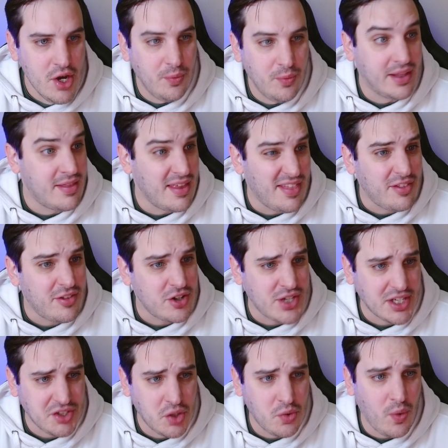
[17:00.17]
we can see that there's
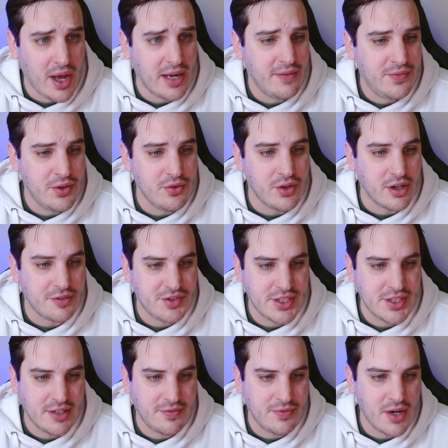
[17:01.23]
actually quite a few nerfs
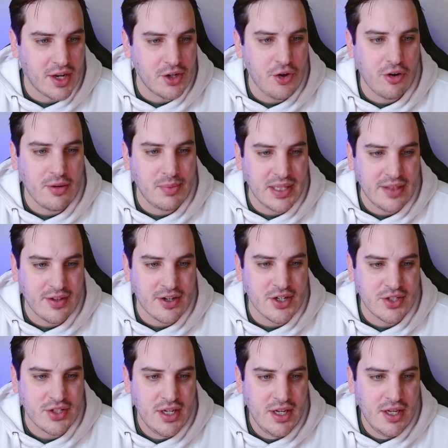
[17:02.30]
here. Notably,
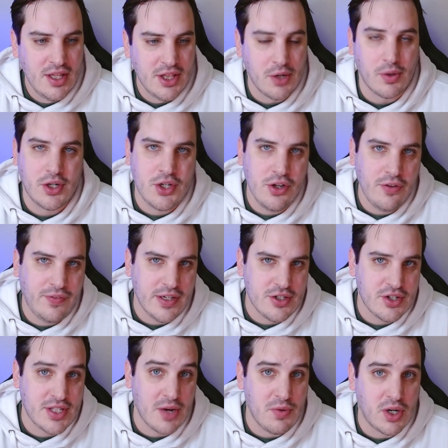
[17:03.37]
there were 2
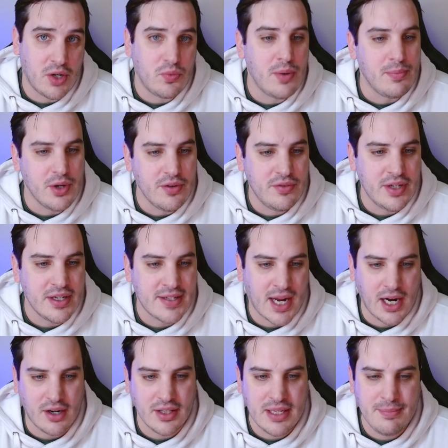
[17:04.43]
features that were removed
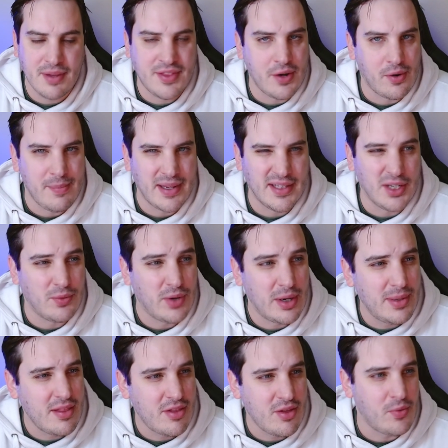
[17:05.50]
entirely, but they were mainly
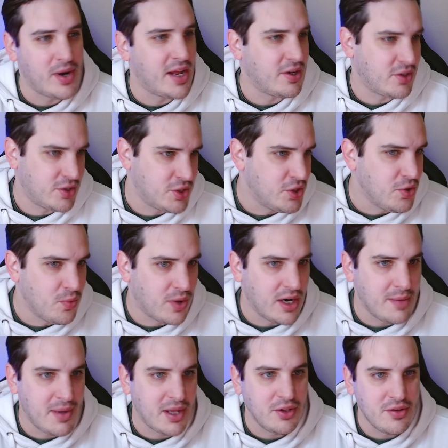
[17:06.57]
ribbons, so we're not too worried
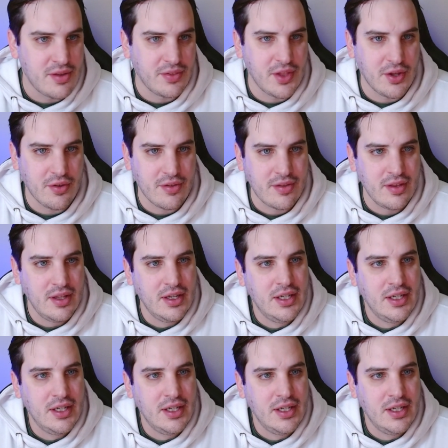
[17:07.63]
about losing those.